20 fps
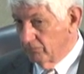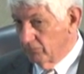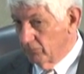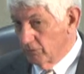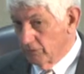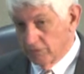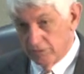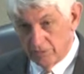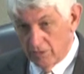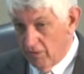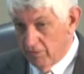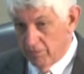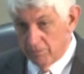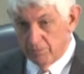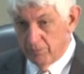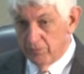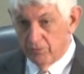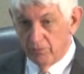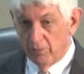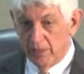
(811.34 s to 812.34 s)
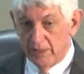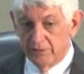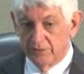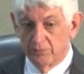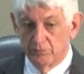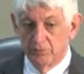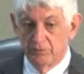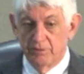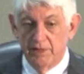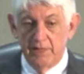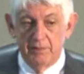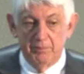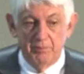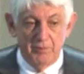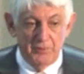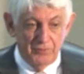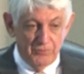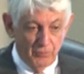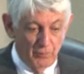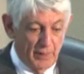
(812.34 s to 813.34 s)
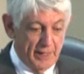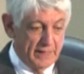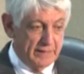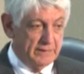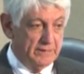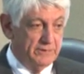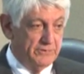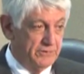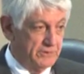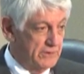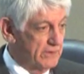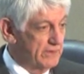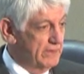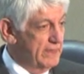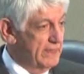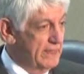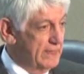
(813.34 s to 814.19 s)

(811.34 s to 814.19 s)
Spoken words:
It's the art of persuasion. We're trying to persuade the jury